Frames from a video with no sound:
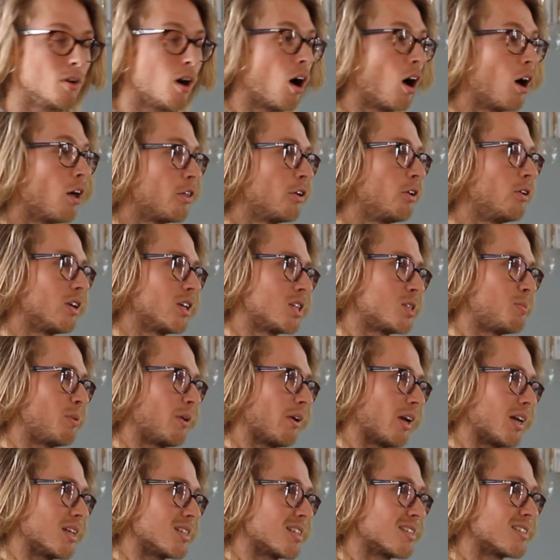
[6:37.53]
other
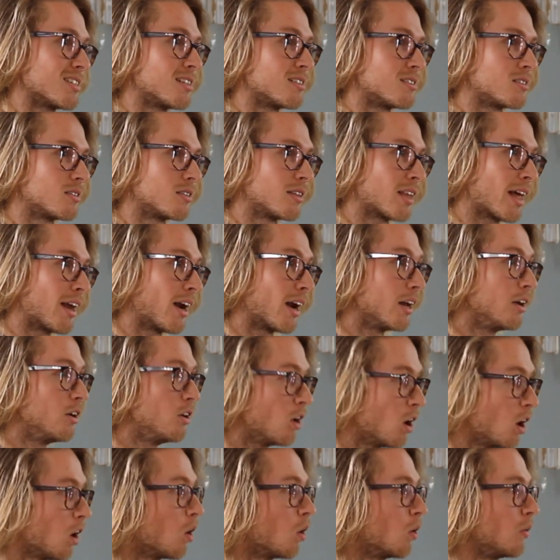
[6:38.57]
experiences that I
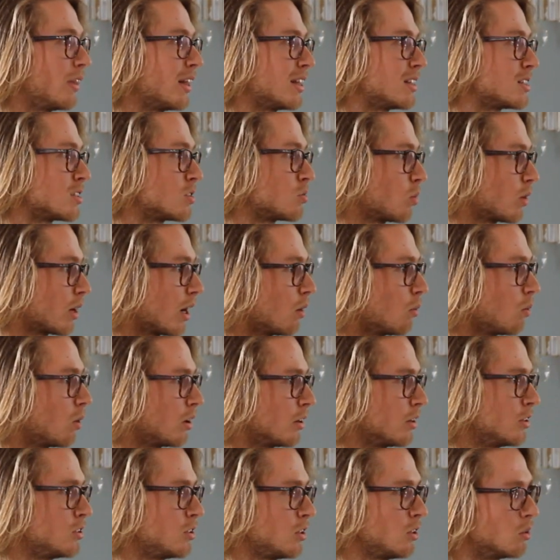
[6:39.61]
know this is what I
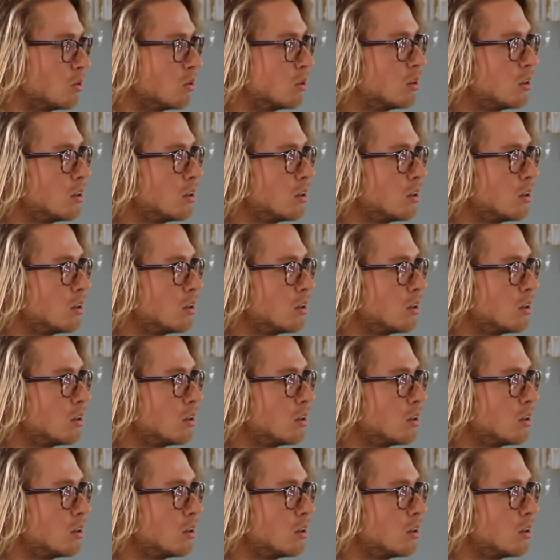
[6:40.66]
want to do.